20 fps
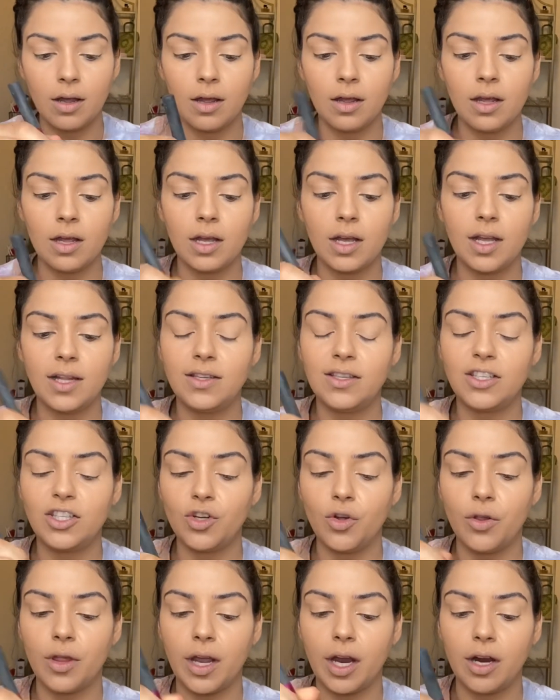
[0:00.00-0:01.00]
it's still
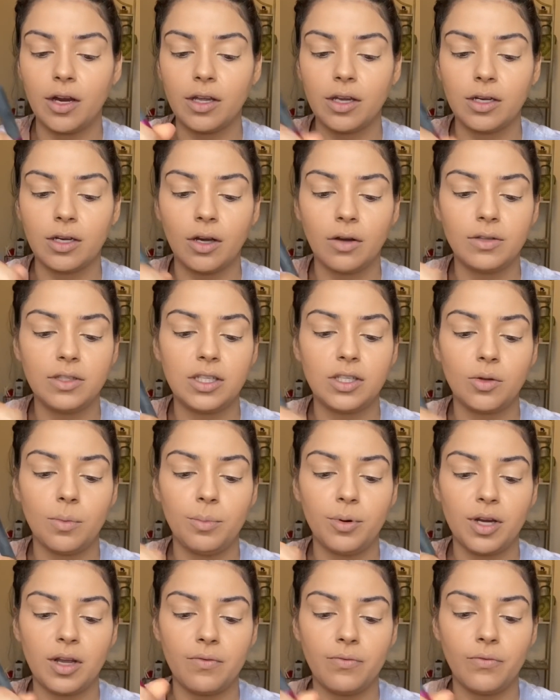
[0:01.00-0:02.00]
there, you know? It's still
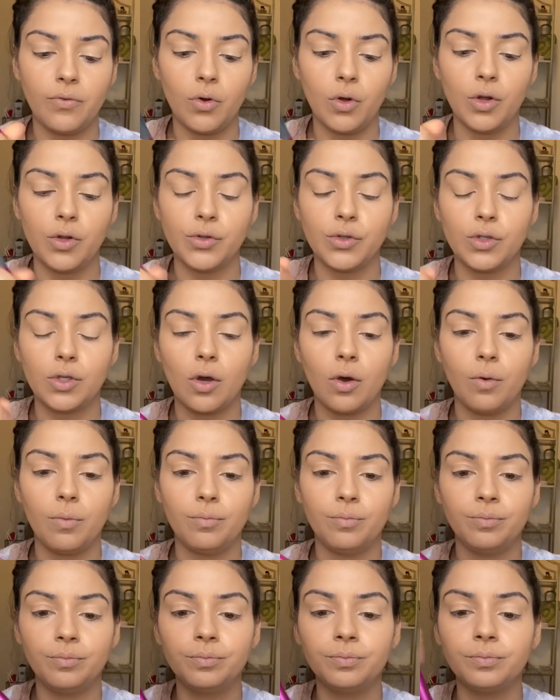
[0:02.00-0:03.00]
pretty full. So
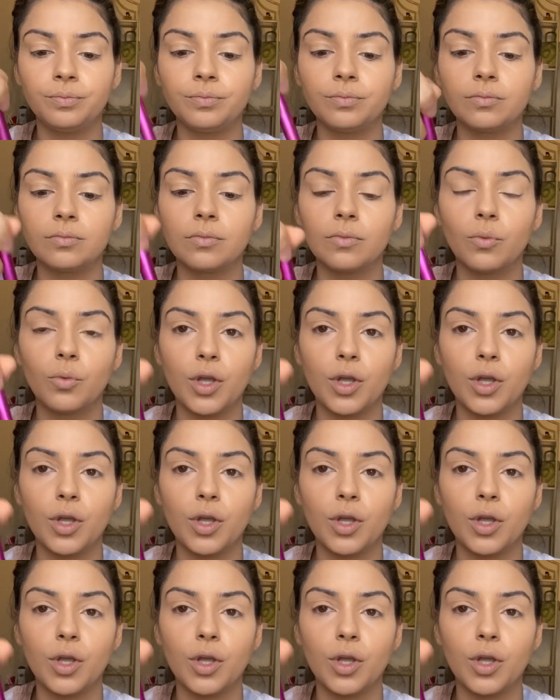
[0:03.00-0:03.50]
what you